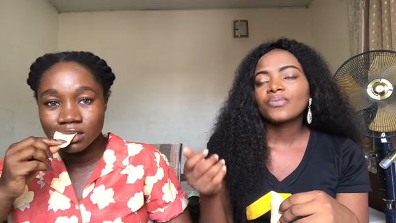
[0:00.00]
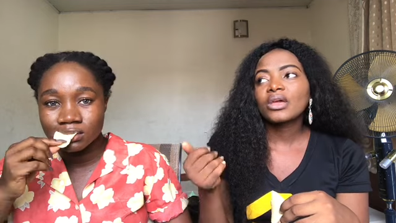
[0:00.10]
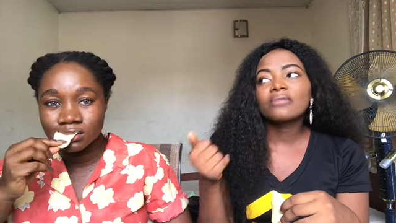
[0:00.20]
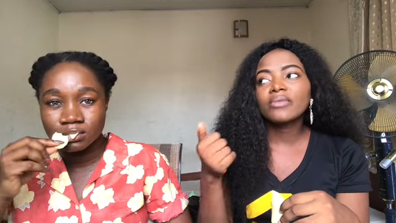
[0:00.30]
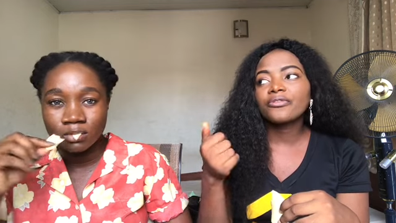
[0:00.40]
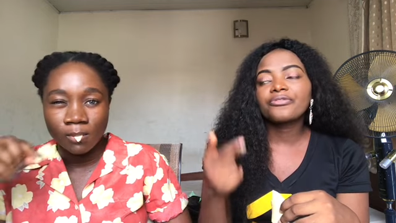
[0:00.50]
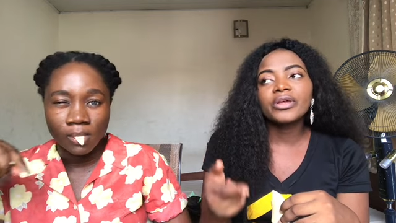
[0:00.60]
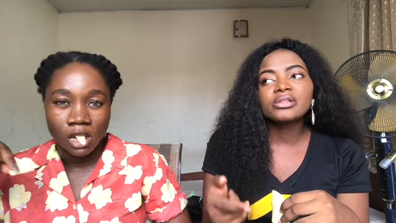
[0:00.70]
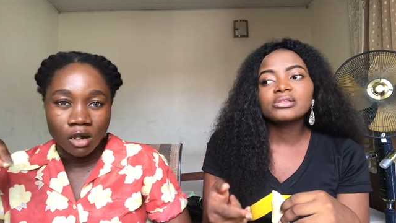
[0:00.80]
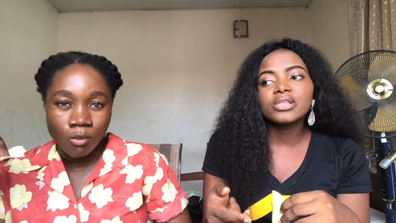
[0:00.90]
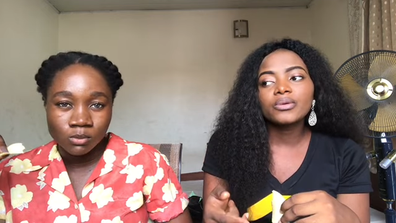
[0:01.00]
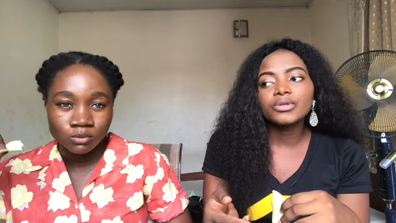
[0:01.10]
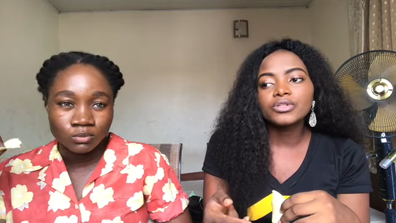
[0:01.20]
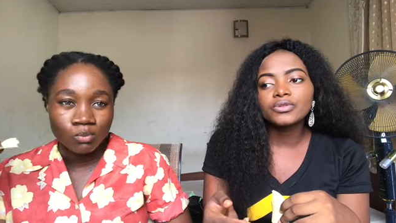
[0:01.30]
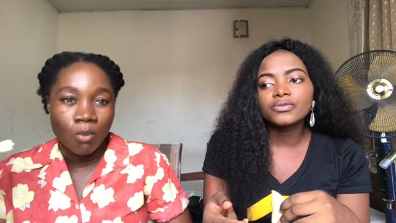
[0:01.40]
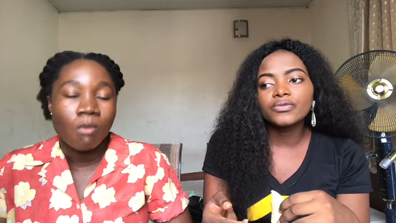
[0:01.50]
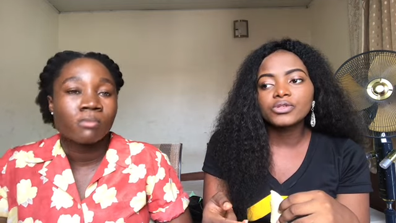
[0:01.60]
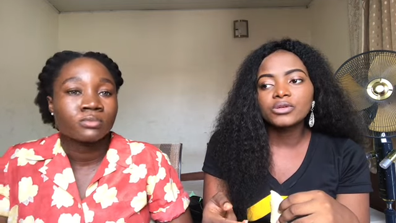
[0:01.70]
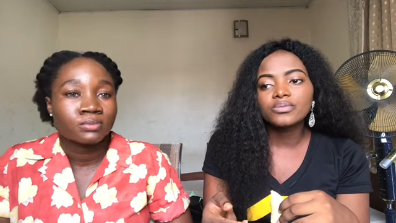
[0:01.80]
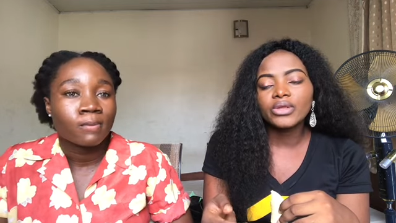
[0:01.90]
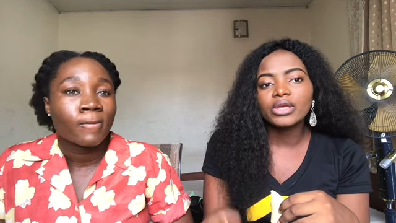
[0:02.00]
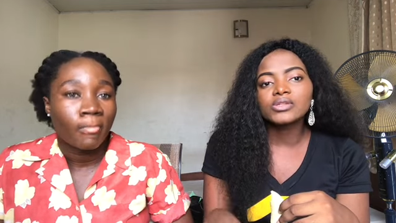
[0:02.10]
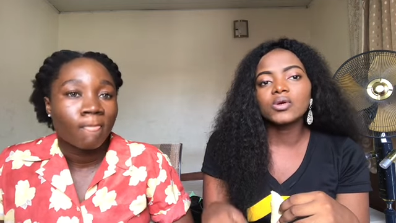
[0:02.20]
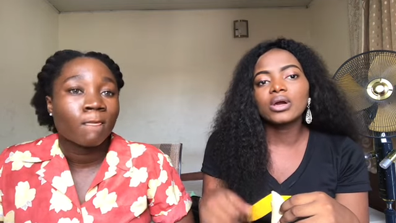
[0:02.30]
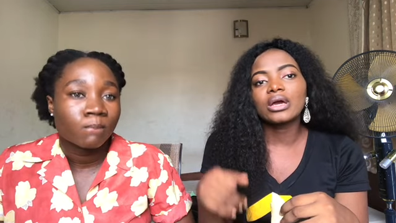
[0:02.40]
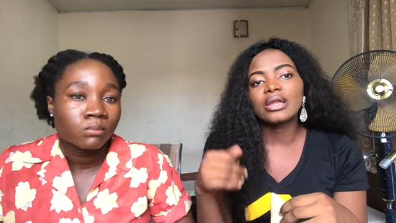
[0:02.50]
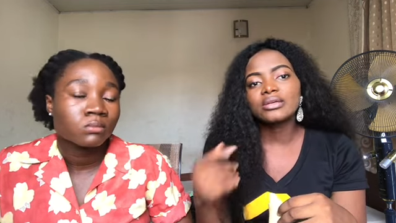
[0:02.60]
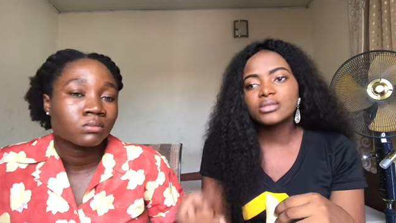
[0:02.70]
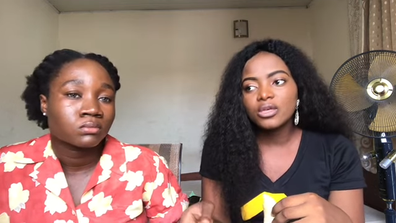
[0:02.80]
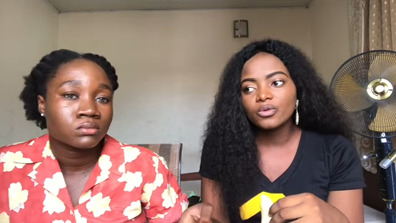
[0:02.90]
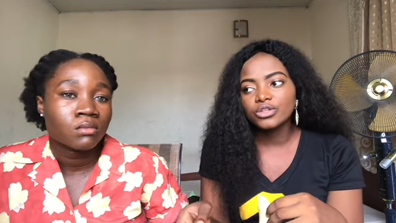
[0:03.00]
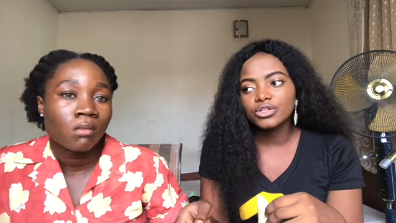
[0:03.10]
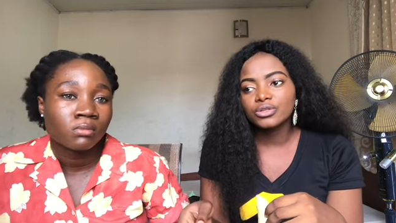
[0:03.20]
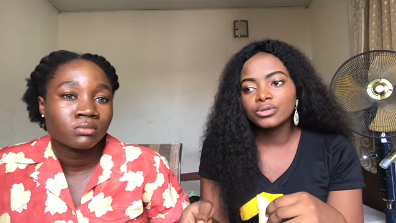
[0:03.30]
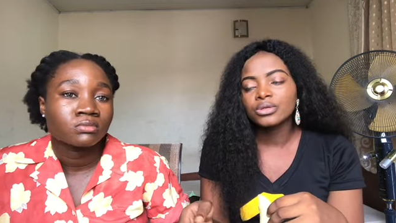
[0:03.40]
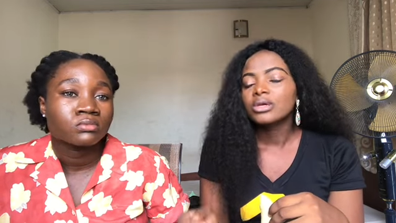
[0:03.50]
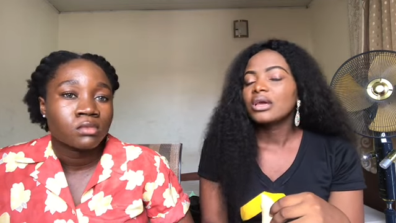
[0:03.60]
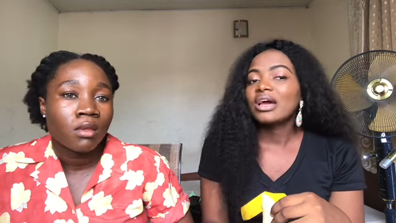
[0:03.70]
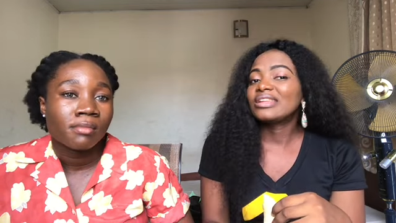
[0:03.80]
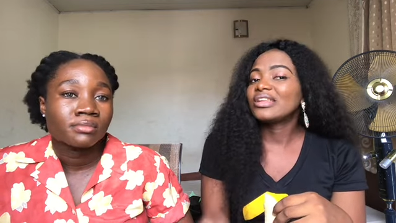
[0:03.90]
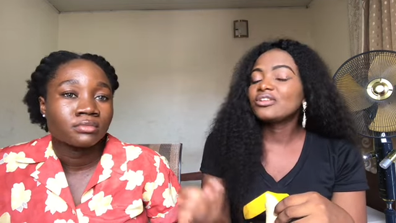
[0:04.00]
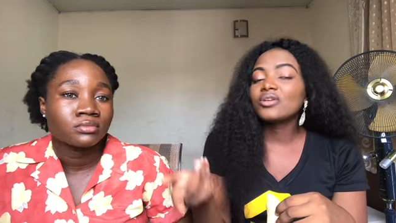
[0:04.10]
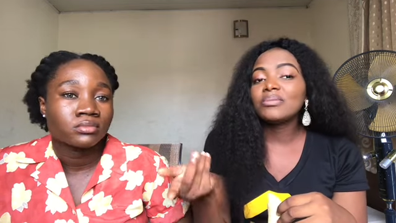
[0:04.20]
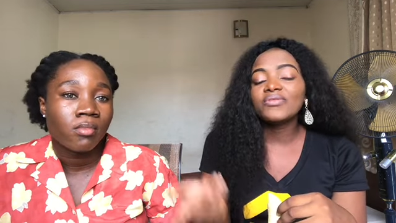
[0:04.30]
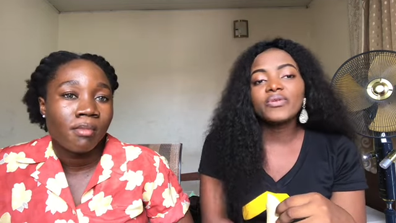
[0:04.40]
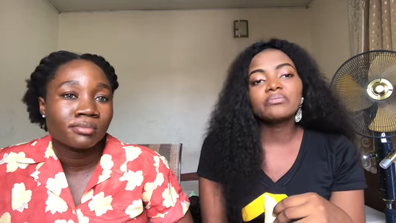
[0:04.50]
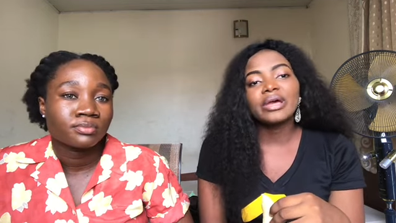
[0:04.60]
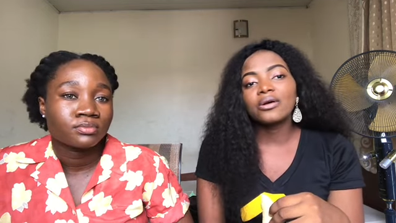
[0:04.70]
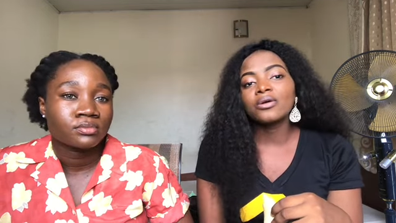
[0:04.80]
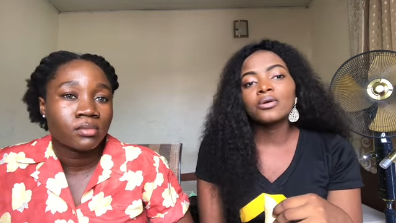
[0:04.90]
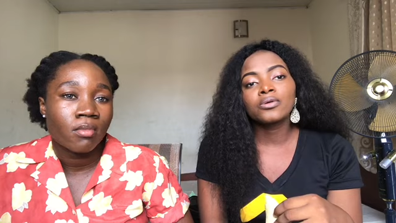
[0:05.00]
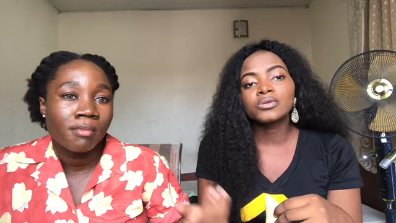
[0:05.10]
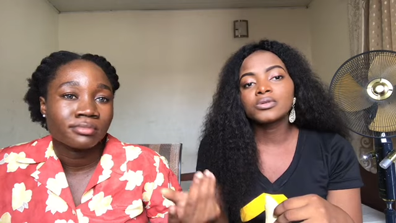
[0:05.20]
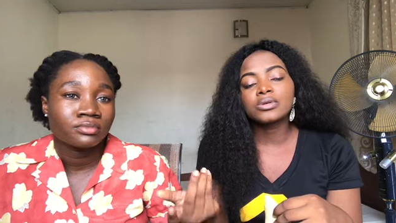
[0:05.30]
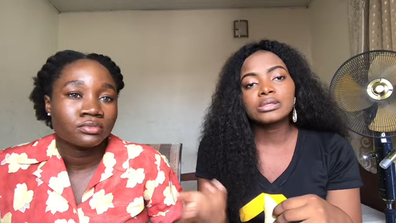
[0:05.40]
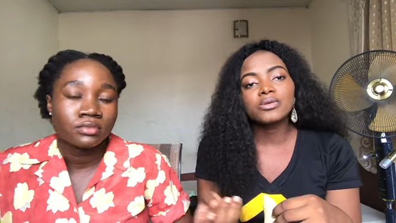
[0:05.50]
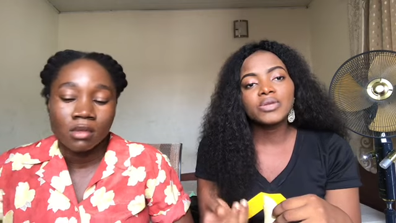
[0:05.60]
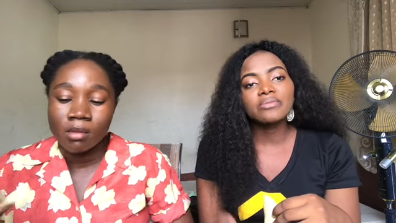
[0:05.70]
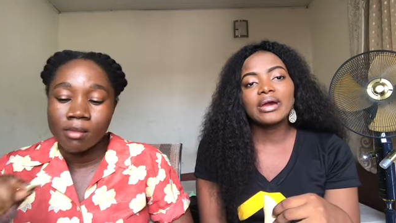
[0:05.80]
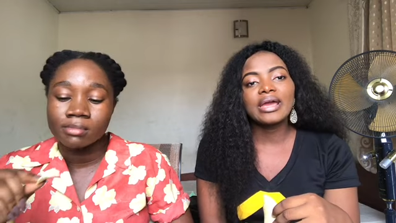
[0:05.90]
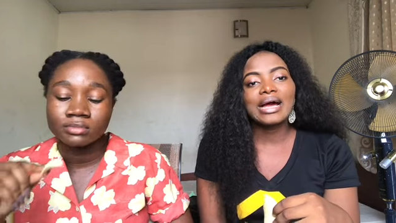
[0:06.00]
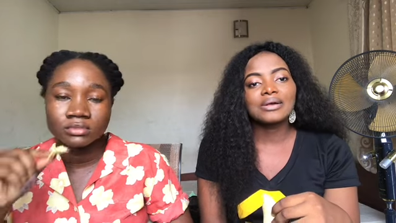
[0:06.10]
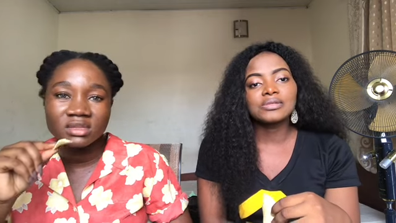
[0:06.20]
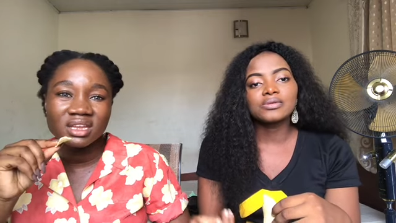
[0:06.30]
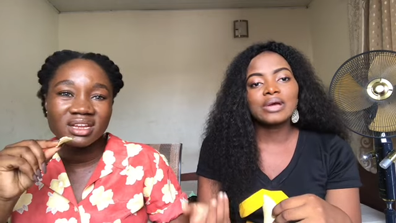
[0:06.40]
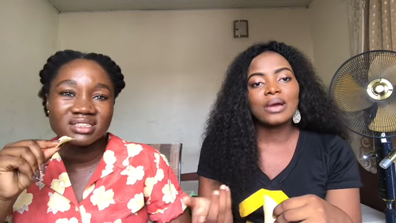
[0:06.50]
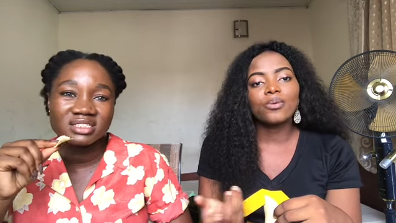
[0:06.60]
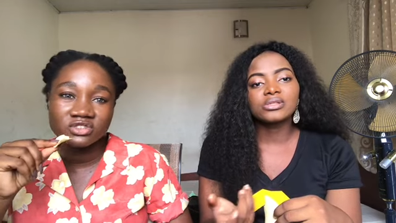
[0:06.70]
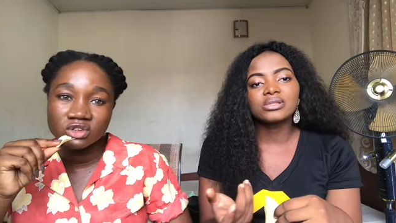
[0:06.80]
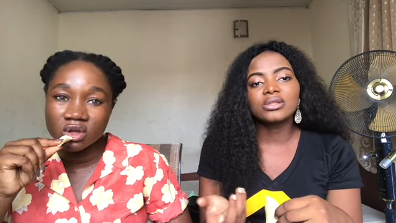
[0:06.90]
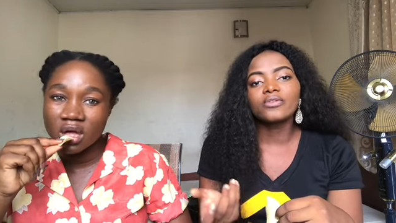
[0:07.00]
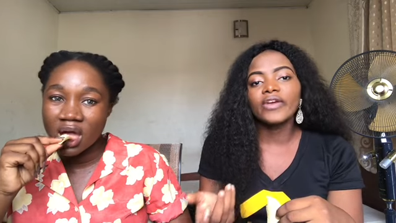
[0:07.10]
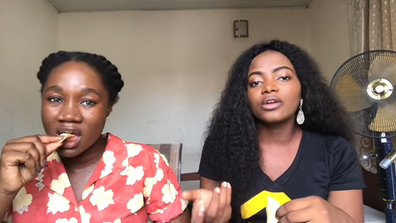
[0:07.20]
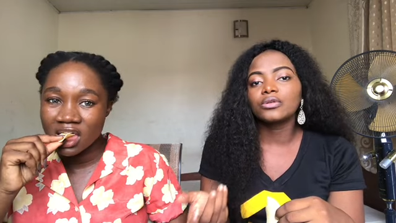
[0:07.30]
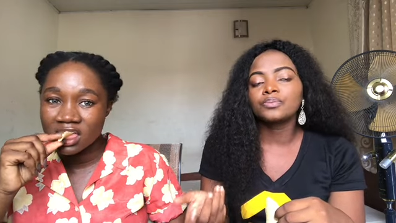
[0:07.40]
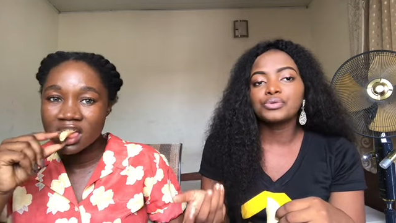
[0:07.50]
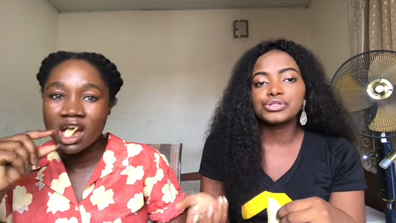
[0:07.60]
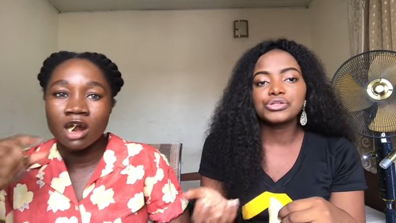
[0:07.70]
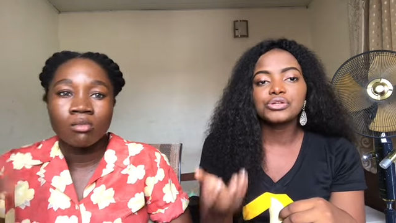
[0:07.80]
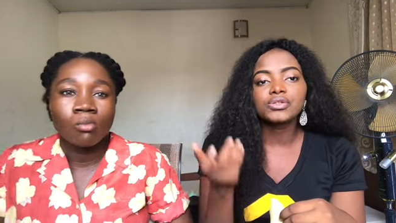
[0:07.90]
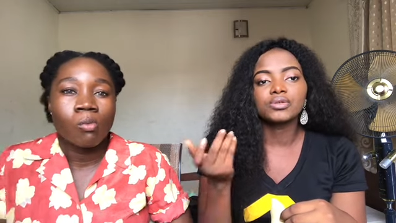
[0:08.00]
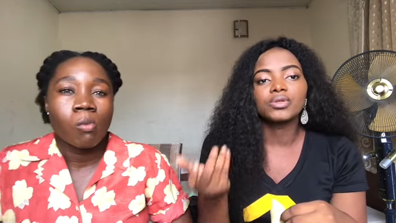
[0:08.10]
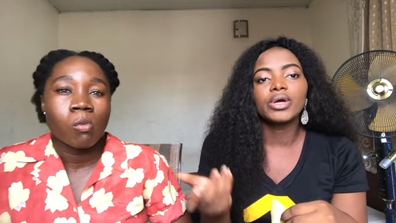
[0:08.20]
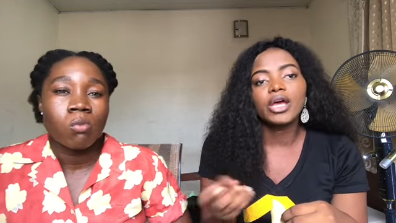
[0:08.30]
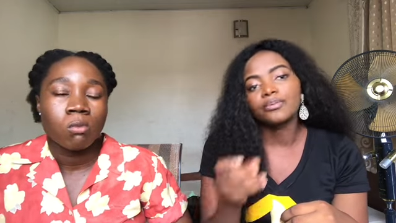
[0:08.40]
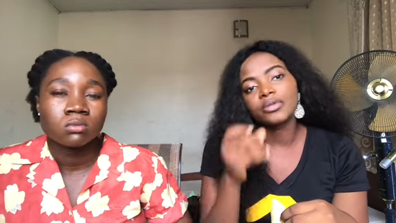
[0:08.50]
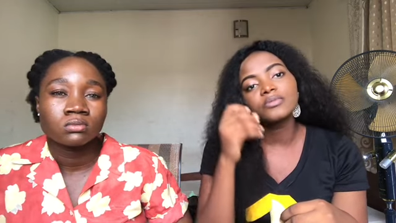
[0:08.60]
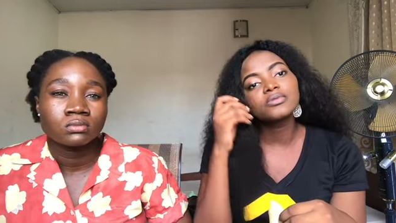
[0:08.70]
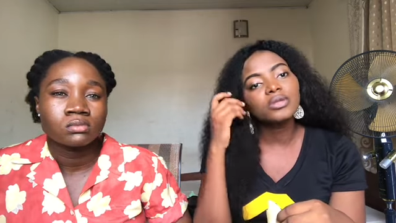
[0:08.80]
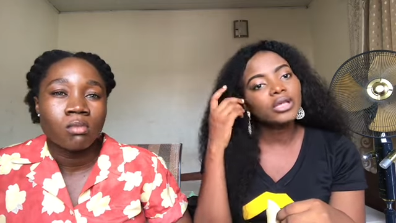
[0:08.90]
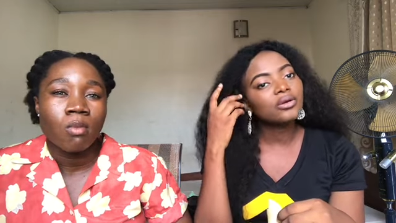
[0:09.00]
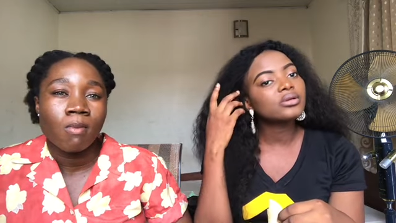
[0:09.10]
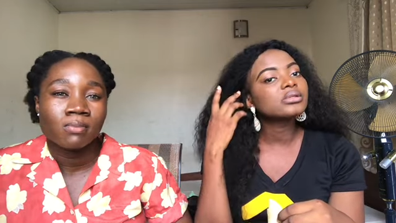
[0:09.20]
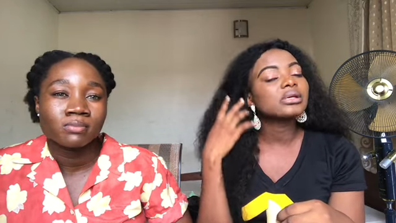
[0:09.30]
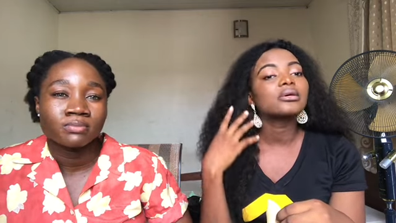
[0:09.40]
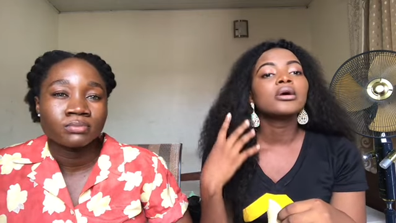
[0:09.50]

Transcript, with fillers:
Speaker 1: can my friend stay with you for some days or can i stay with you and then you know i'm living with my uncle so it's not really my house no, so i wasn't difficult. in a very good position to you know help them so lagos